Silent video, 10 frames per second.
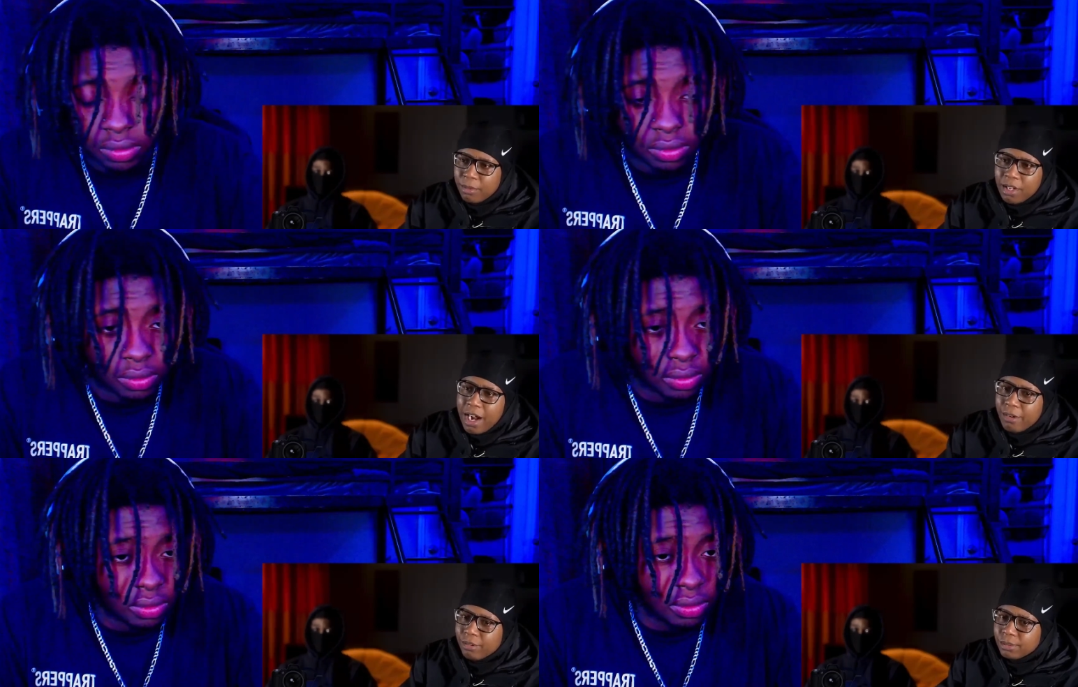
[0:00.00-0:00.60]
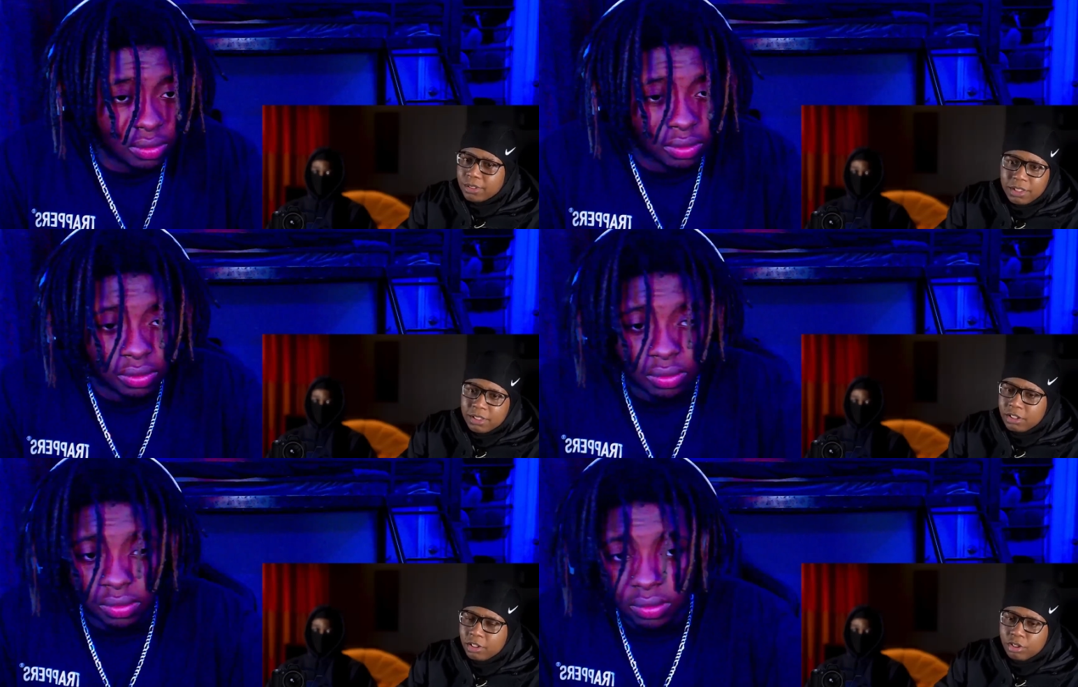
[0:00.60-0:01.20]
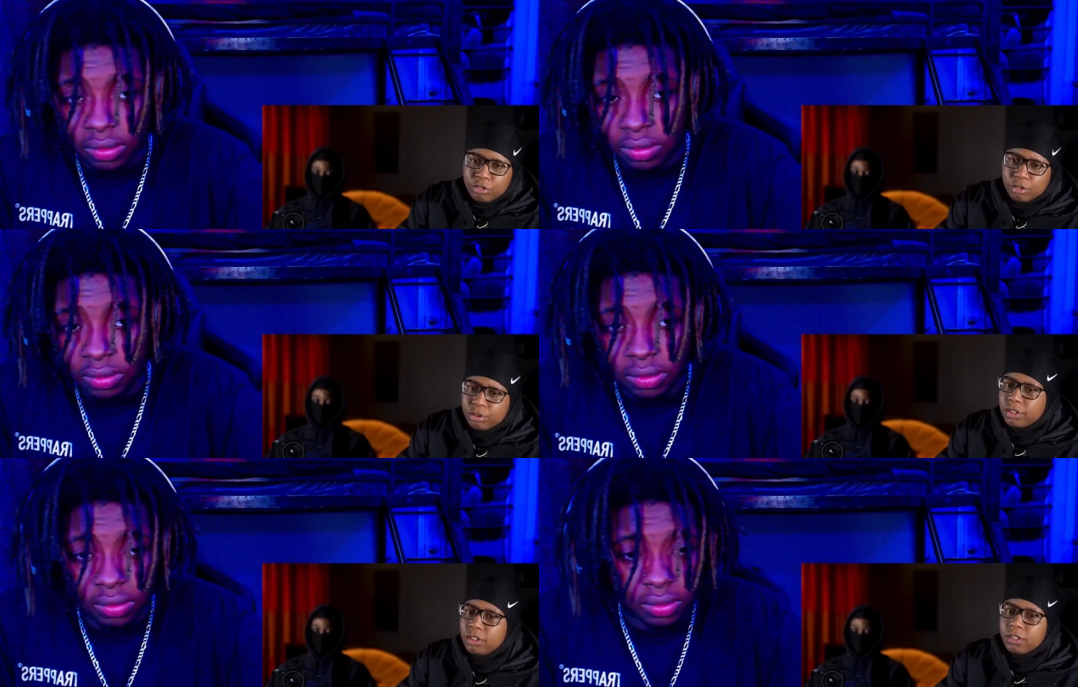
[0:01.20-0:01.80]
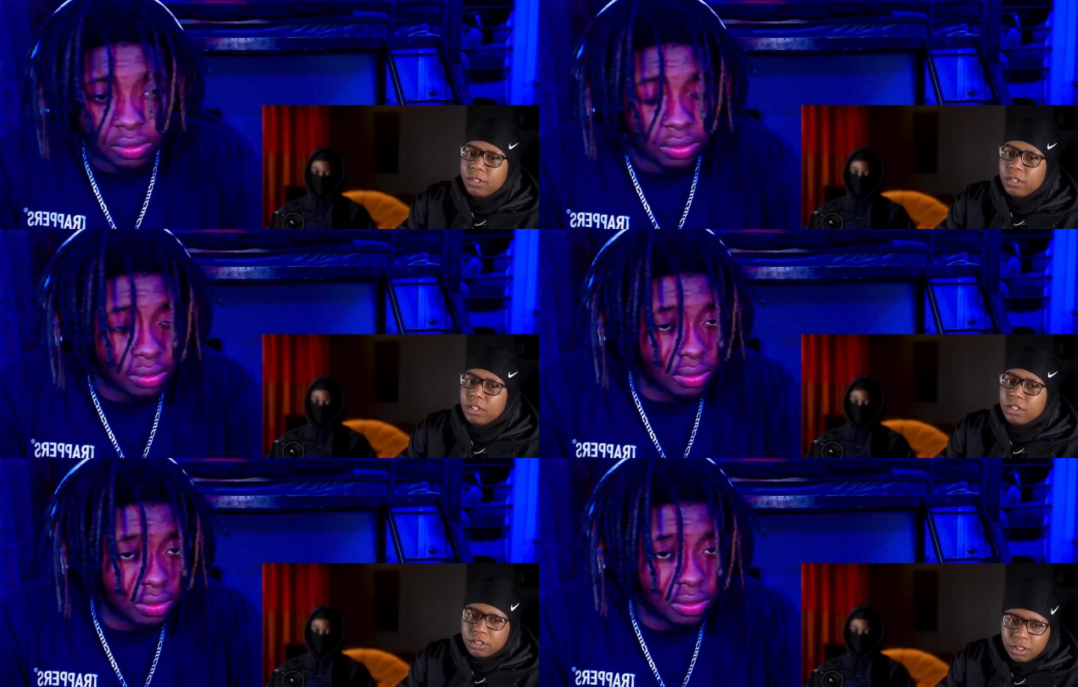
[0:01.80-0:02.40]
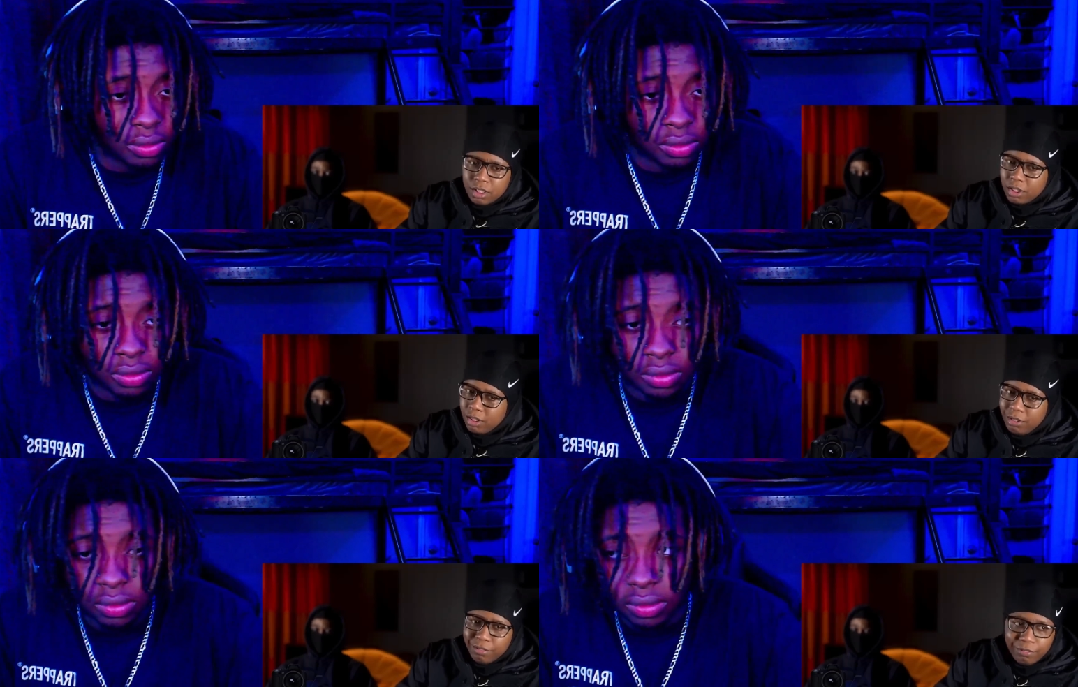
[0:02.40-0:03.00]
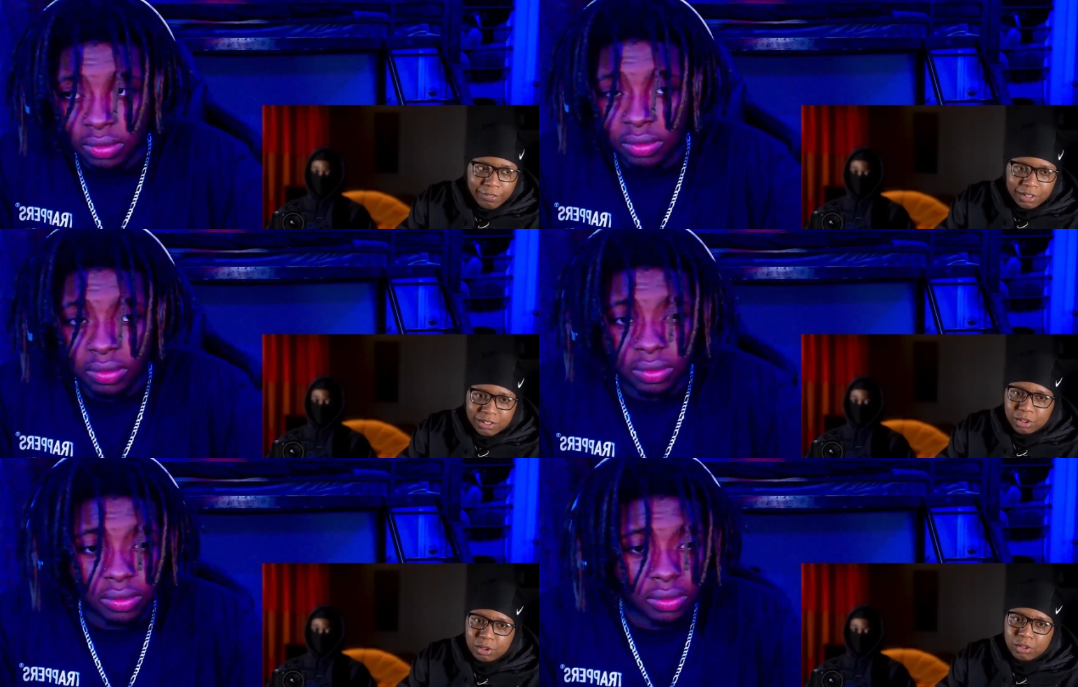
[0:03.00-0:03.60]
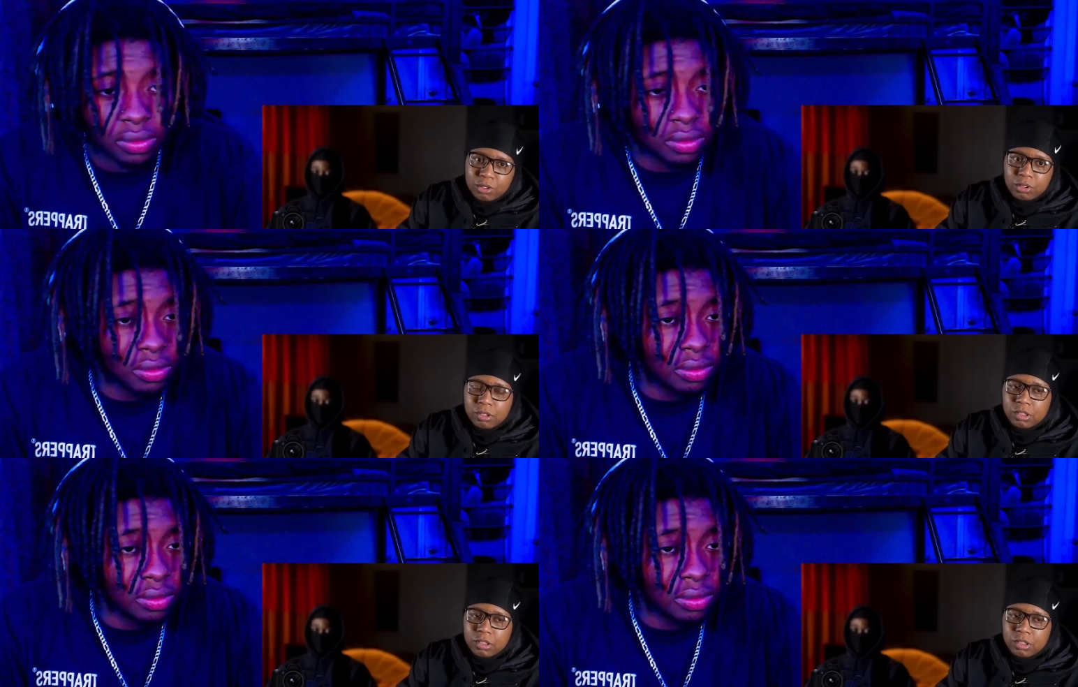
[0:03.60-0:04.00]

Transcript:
Speaker 1: But I run with Chichi, Screwly, Chucky, Fatso,